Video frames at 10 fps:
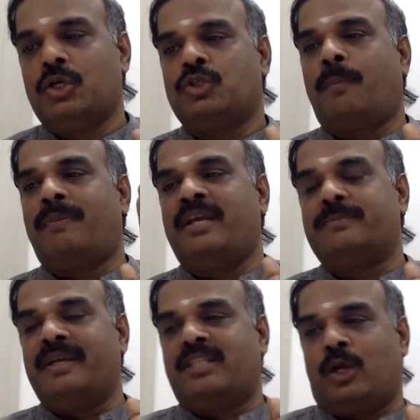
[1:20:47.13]
So, please
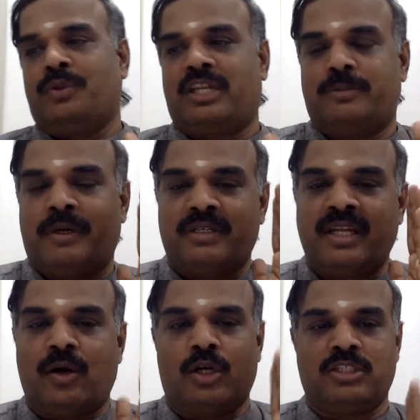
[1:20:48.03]
be thorough with respect to
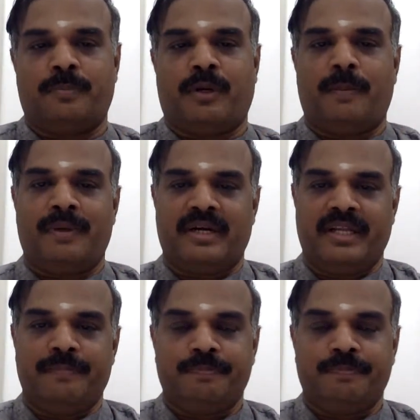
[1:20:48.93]
the concept properly.